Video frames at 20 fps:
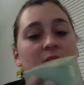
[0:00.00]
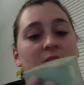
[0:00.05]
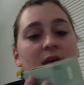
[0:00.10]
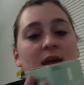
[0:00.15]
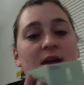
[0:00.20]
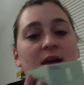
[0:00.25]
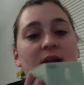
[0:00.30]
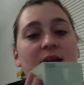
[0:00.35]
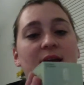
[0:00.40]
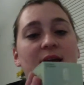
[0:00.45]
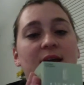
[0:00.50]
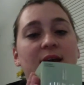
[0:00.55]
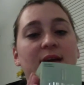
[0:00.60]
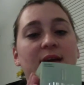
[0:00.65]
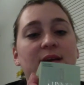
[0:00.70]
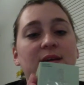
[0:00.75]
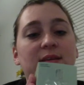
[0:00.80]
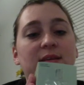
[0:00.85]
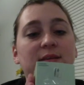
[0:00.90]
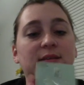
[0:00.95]
It
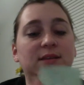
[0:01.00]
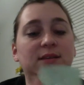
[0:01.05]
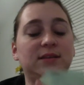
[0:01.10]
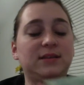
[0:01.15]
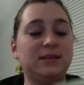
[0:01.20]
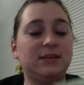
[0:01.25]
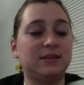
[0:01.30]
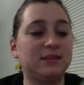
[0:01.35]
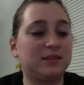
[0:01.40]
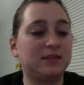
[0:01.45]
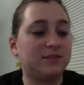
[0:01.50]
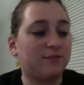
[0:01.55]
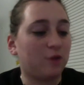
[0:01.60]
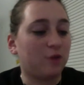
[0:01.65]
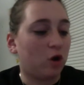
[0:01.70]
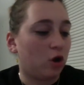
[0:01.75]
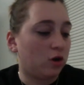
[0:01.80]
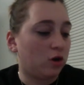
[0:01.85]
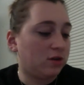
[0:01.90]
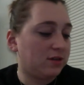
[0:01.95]
has it says it's for
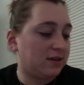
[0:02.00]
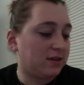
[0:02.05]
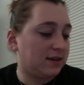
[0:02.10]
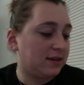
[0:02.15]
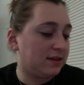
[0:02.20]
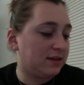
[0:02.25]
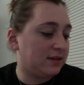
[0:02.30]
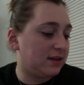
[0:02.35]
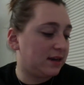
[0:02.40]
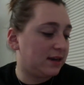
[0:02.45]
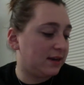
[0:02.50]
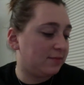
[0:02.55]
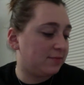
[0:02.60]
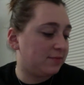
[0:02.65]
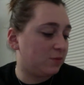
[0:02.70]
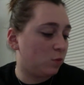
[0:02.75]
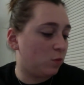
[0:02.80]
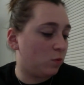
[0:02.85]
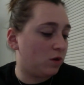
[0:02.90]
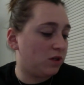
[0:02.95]
all skin
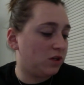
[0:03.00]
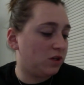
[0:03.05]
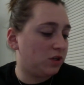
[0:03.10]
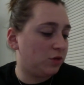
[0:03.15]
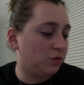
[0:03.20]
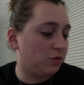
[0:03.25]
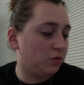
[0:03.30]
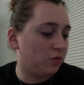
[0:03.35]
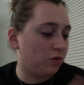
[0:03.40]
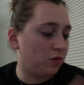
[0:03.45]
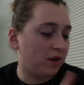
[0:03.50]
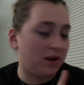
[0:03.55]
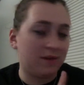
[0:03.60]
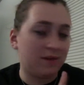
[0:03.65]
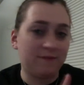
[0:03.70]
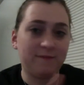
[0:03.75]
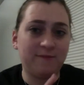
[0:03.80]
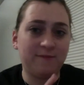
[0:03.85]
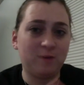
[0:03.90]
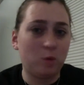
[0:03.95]
types one, two, three,
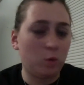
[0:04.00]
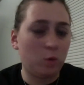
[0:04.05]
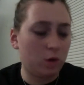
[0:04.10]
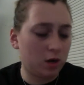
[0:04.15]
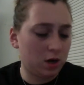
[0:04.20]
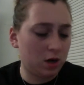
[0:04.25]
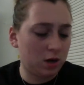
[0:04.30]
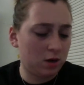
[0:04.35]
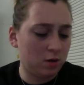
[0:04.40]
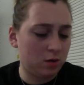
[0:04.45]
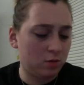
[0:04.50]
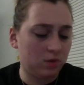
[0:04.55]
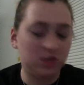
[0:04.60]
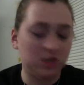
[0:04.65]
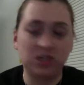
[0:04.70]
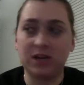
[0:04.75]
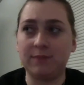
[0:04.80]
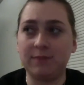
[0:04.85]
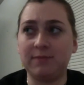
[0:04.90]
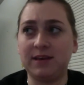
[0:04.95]
and 4,
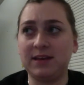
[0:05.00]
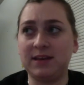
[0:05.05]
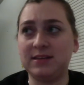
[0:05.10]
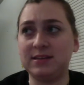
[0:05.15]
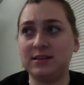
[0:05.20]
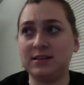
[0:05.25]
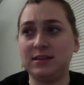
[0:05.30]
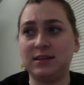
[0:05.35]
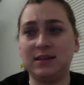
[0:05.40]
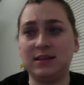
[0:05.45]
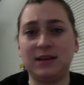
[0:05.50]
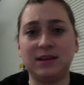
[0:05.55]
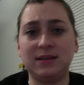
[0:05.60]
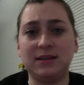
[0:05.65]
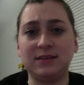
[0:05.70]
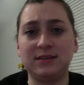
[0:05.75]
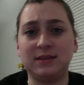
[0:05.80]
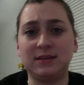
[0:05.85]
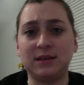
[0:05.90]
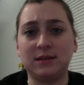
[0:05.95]
which I'm guessing that that
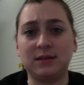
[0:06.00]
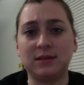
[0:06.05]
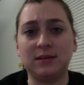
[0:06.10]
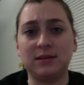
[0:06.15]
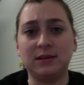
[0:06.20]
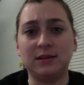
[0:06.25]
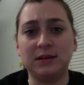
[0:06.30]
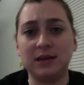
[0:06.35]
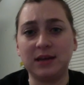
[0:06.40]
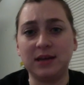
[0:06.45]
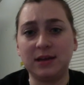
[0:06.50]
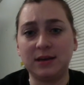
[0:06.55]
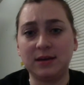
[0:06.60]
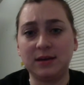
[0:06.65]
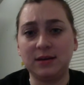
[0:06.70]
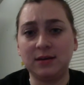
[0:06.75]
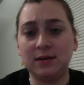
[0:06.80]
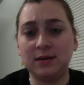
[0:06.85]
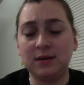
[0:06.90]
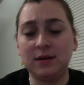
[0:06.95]
is the Clinique.
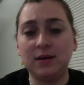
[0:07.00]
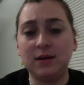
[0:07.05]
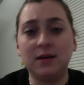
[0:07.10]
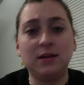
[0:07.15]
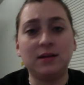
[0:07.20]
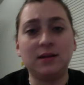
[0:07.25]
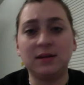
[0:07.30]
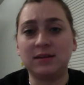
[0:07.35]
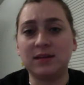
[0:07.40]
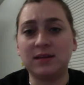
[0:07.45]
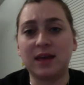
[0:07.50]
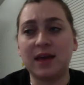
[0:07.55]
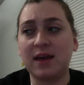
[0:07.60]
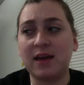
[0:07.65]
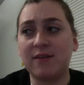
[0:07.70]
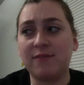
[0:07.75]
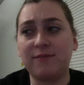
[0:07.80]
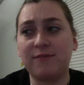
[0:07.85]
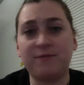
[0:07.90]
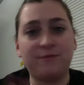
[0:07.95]
They
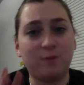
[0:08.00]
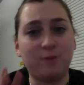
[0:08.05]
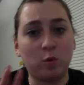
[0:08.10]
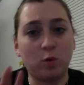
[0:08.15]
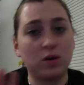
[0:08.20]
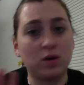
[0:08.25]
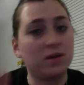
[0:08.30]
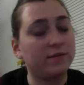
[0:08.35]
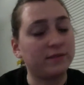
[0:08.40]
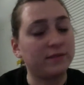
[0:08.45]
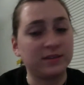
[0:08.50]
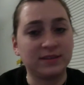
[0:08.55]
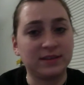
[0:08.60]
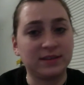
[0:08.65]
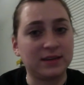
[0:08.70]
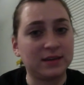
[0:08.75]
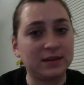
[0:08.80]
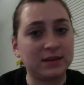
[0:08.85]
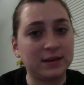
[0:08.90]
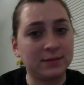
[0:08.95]
have four different
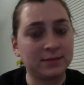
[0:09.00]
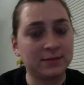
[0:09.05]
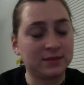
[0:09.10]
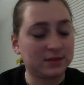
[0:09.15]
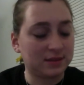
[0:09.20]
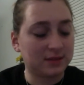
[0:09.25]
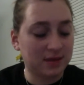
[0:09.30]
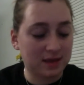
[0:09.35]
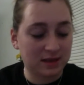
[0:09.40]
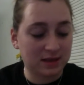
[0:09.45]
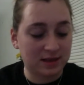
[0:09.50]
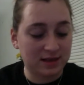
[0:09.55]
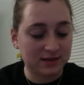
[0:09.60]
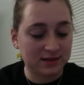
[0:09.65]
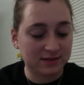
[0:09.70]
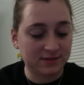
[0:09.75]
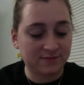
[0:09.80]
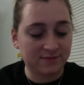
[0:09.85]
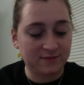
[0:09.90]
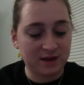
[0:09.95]
skin types that they
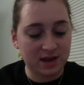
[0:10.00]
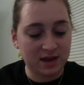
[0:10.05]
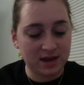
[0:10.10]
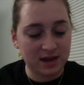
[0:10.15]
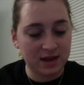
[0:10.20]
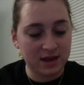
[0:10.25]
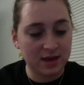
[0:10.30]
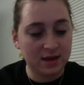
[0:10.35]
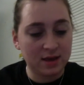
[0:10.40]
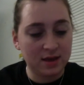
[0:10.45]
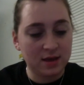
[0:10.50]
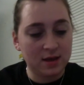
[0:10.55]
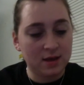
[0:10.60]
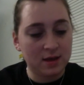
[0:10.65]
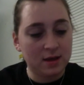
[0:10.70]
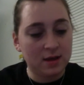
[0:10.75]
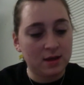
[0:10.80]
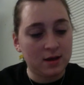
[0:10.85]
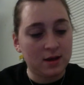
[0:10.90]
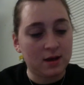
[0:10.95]
classify.
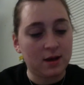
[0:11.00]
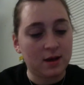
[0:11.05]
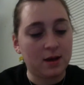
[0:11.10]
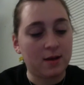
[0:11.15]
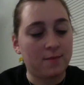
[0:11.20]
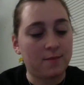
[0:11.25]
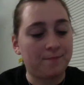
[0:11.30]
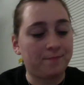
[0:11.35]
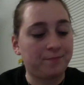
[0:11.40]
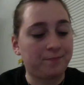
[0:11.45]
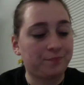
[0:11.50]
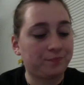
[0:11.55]
Um,